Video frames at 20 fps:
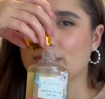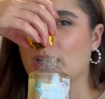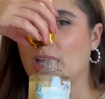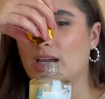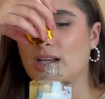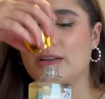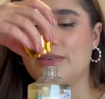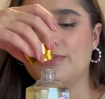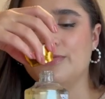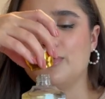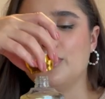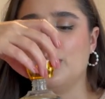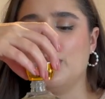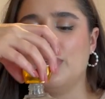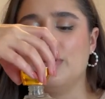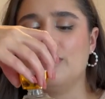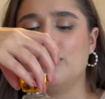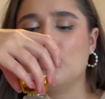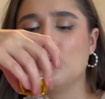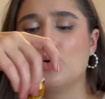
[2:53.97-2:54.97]
kind of
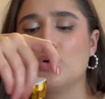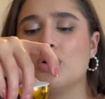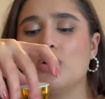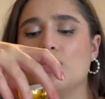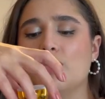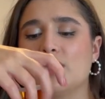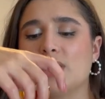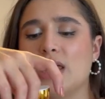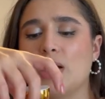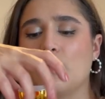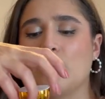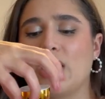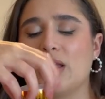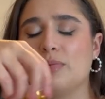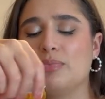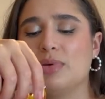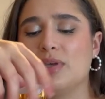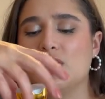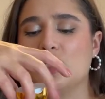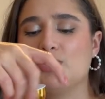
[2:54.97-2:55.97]
fruity floral with that
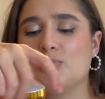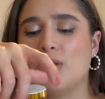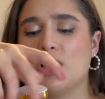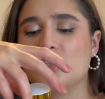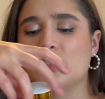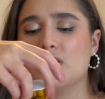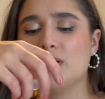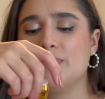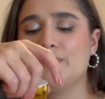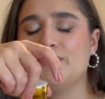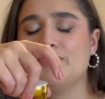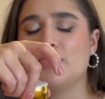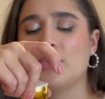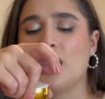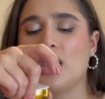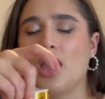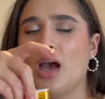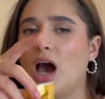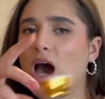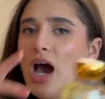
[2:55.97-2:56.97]
white peach blossom.
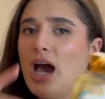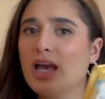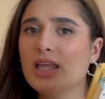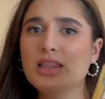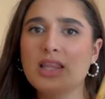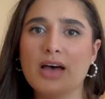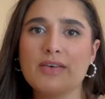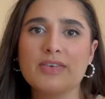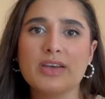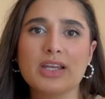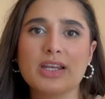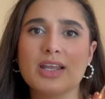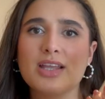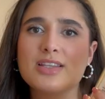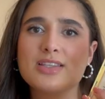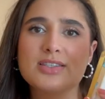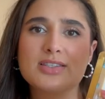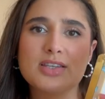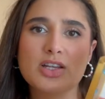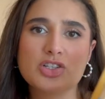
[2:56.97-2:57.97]
I love it.
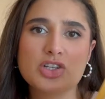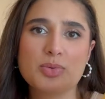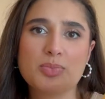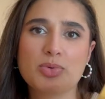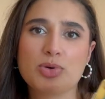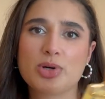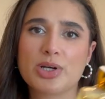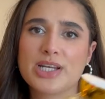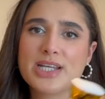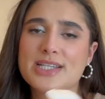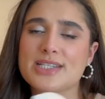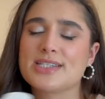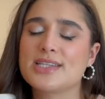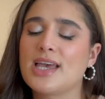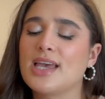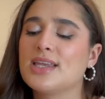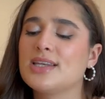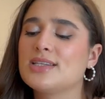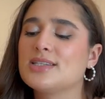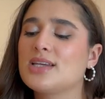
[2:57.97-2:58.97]
It's such a pretty
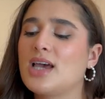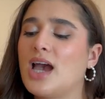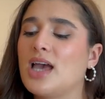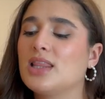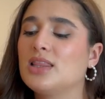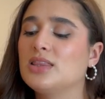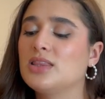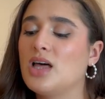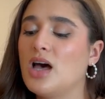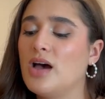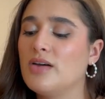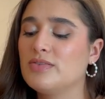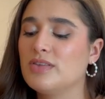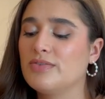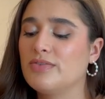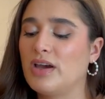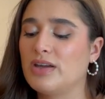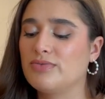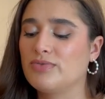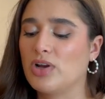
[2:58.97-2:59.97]
scent. I love the
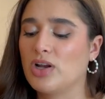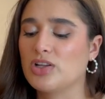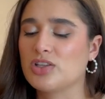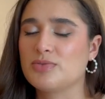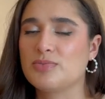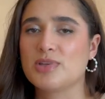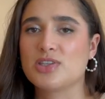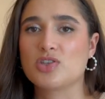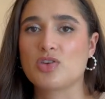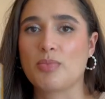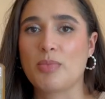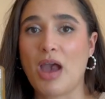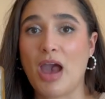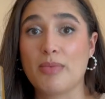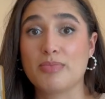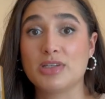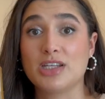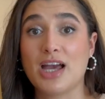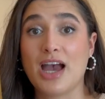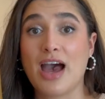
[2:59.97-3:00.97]
Fine Fragrance Mist. I'm
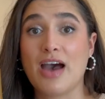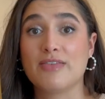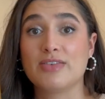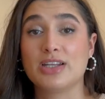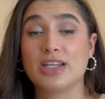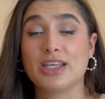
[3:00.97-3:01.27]
happy to have it